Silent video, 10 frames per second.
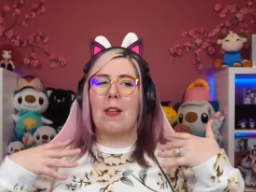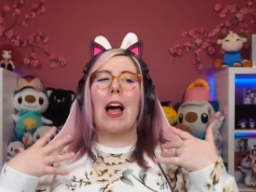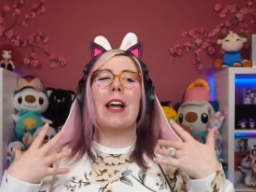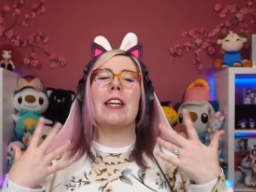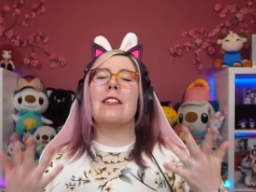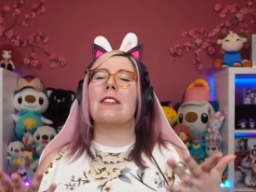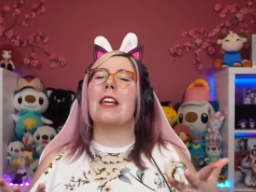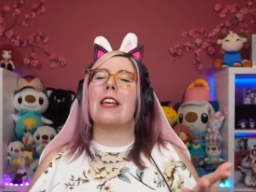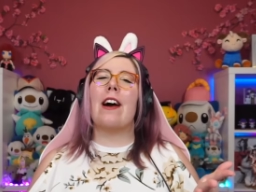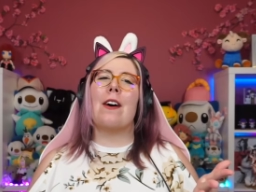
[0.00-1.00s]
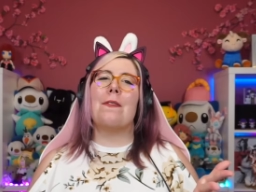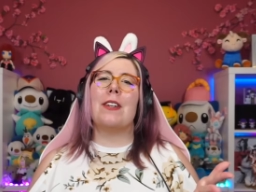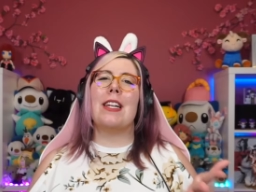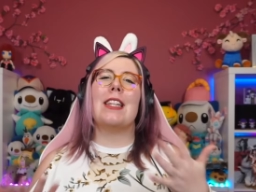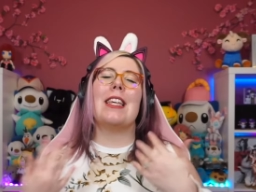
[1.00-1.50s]
I can say
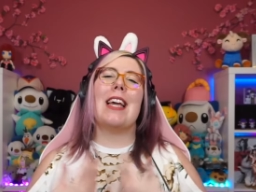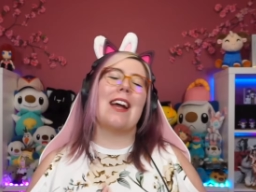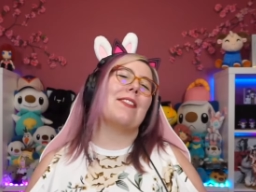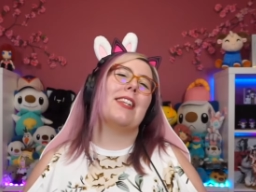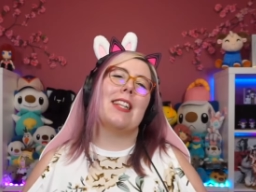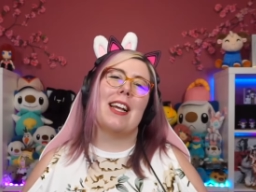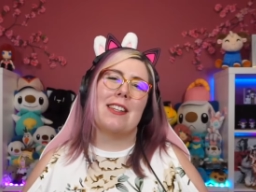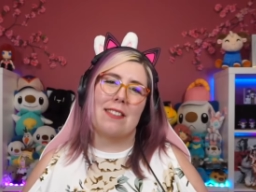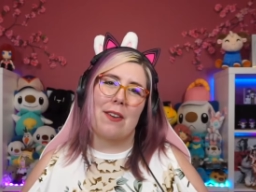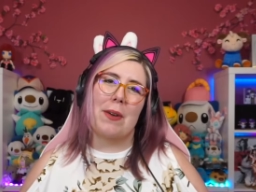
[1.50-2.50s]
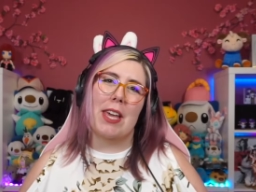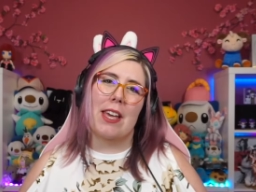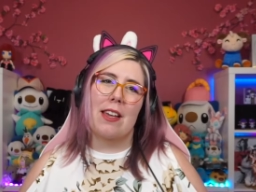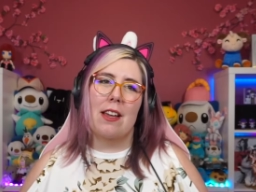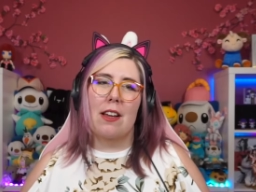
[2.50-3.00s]
confidently, I really like Zoe.
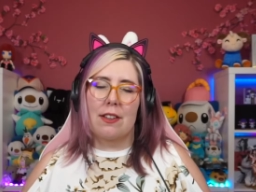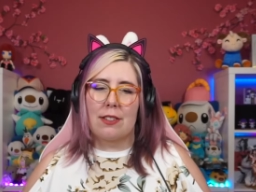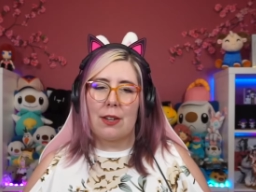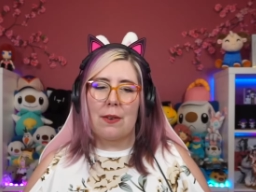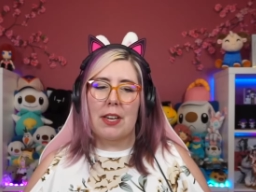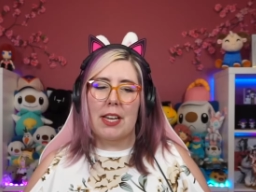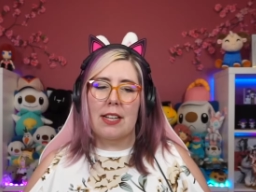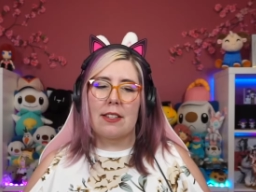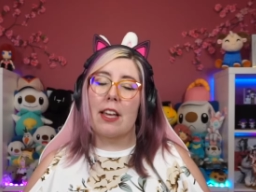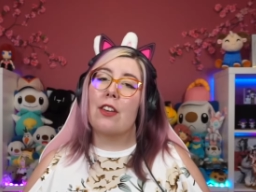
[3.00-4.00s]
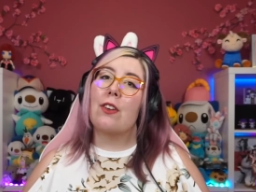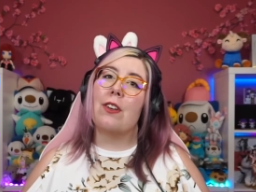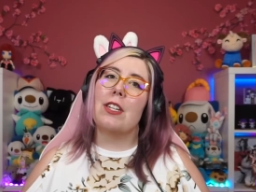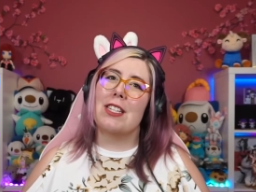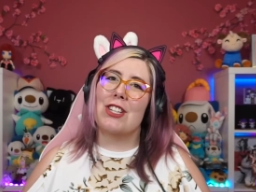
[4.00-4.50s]
Zoe is a
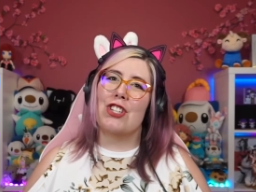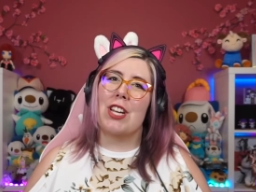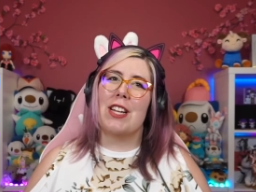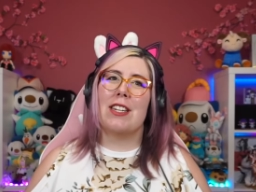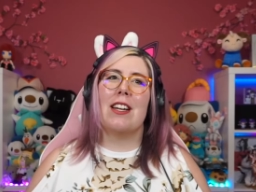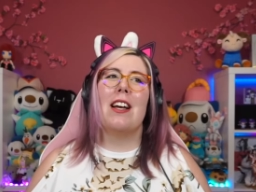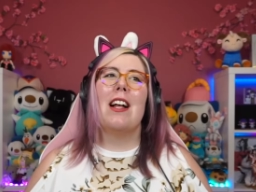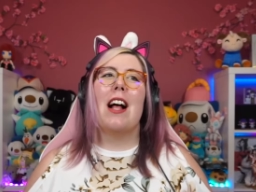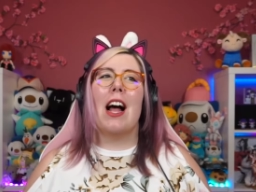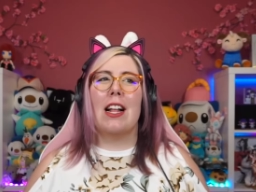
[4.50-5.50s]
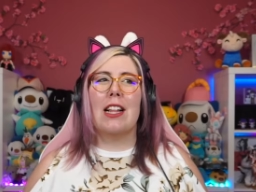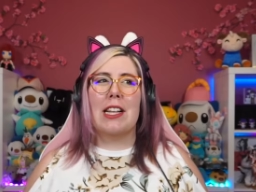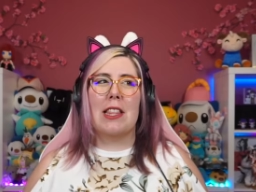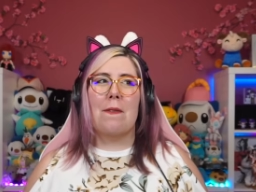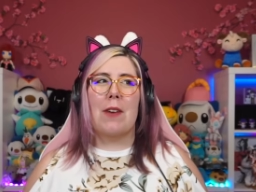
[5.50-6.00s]
good addition. I
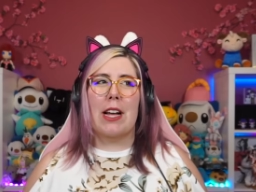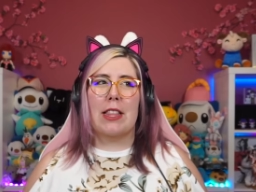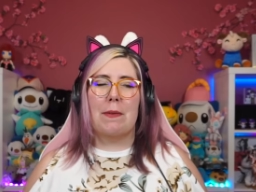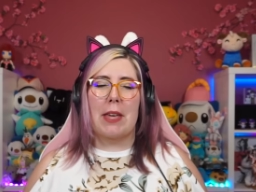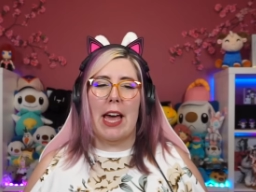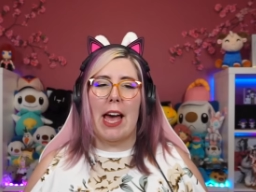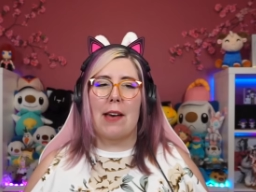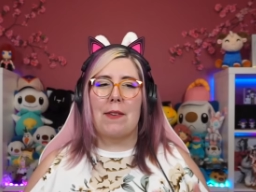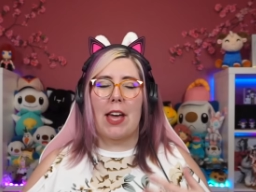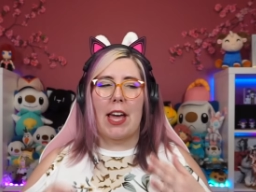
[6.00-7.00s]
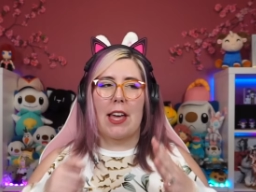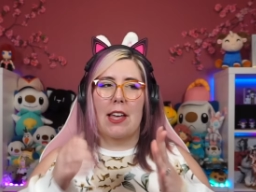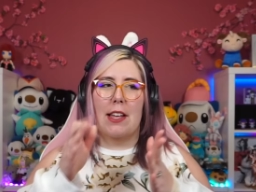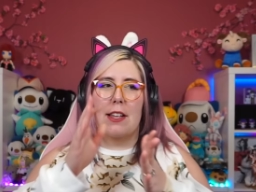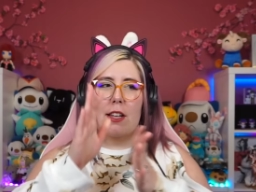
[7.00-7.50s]
like the fact that we have a
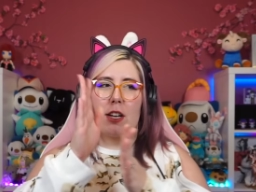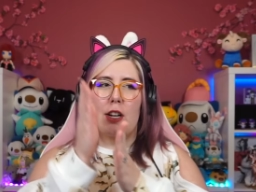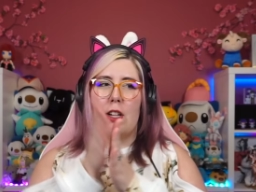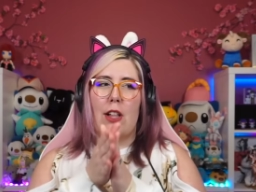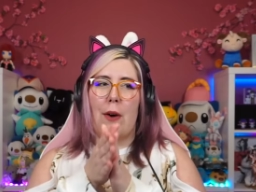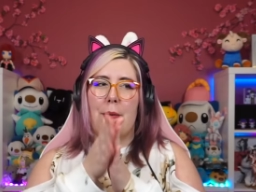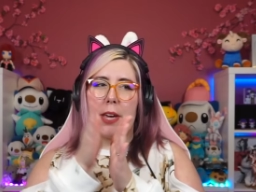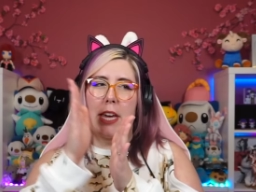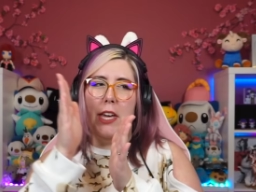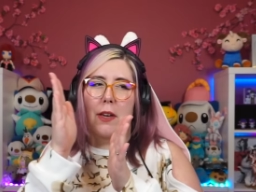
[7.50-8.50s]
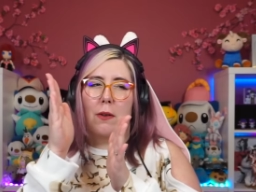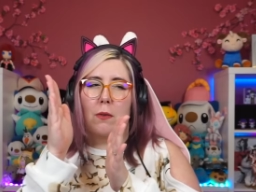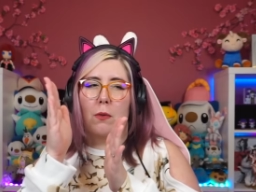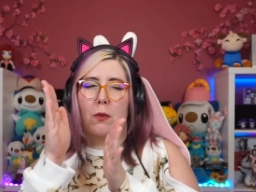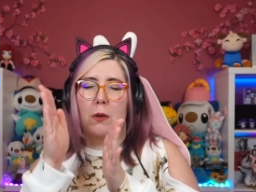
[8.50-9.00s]
Chloe
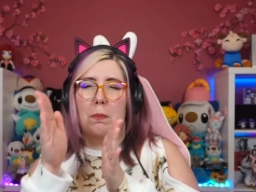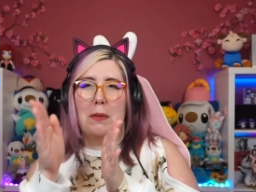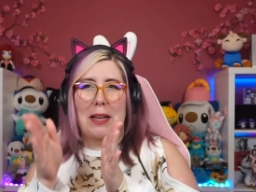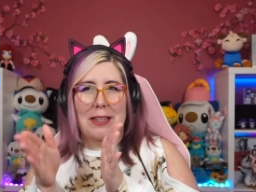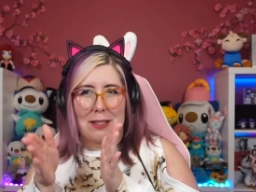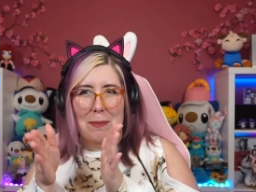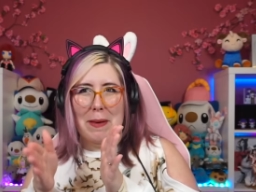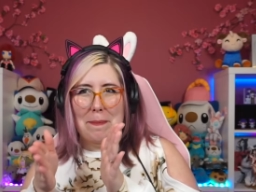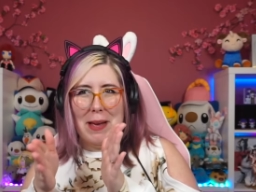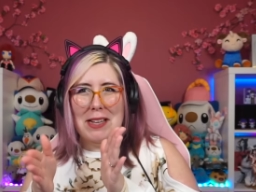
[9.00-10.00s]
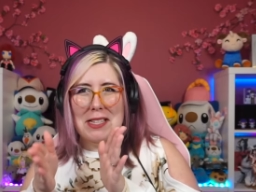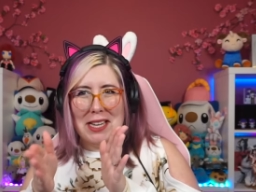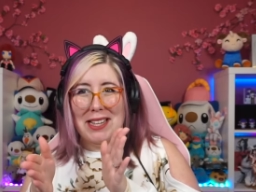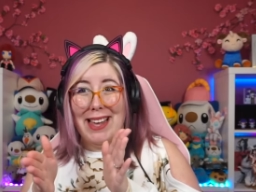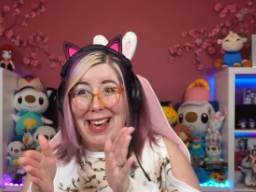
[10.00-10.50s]
replacement,
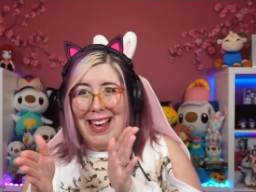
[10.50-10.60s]
basically,